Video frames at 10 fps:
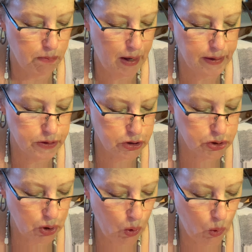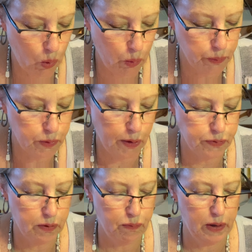My soul
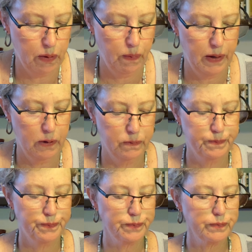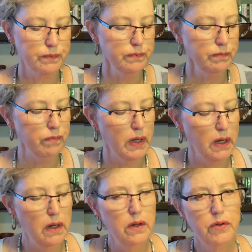knows it very well.
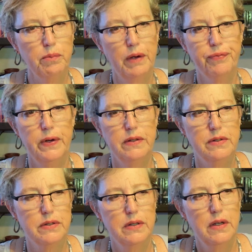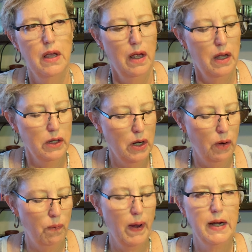So, my friends, you
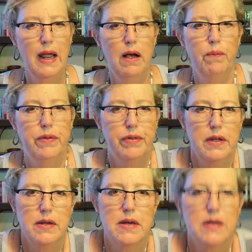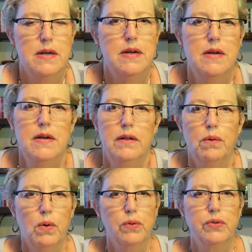know, right now we think
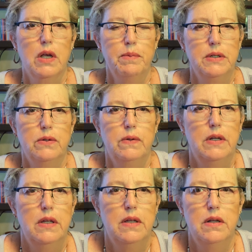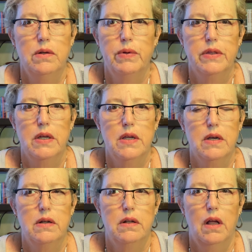the world's coming to an end. We
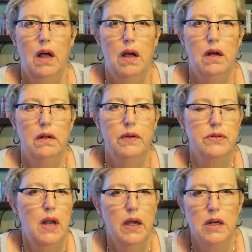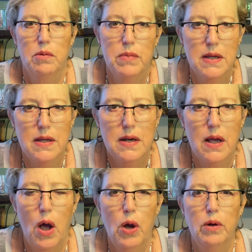think uh, there's not going to be
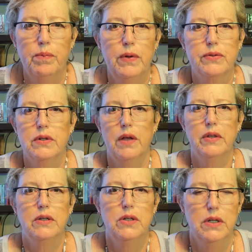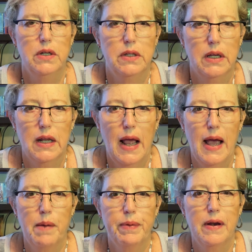any hope. There's nothing good that can
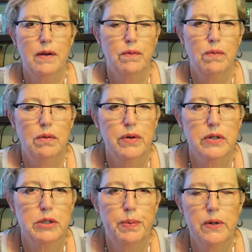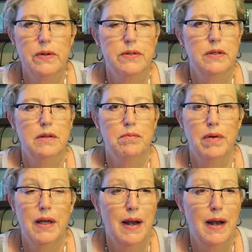happen out of what we're experiencing.